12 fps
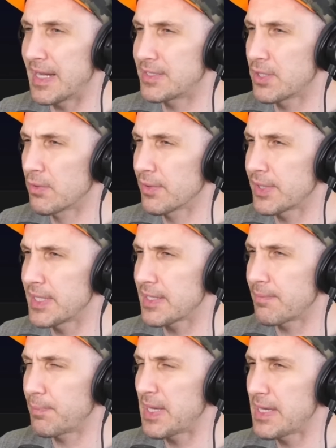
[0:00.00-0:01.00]
I don't
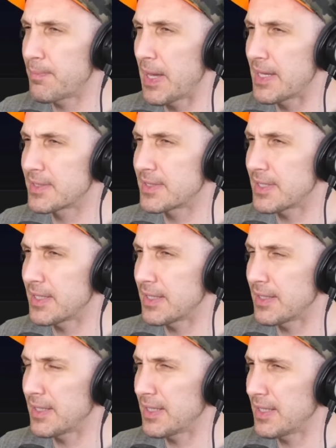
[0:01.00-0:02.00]
think Peep has
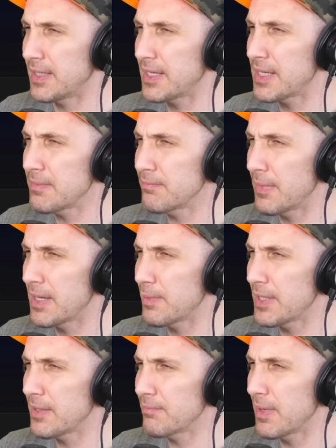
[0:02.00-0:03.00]
any
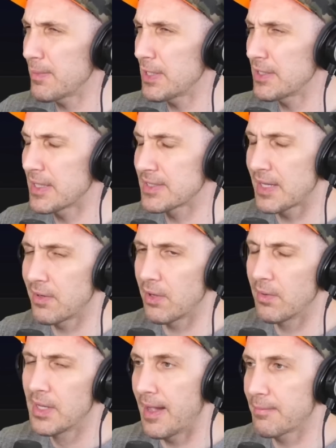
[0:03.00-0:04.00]
maybe maybe he does i don't know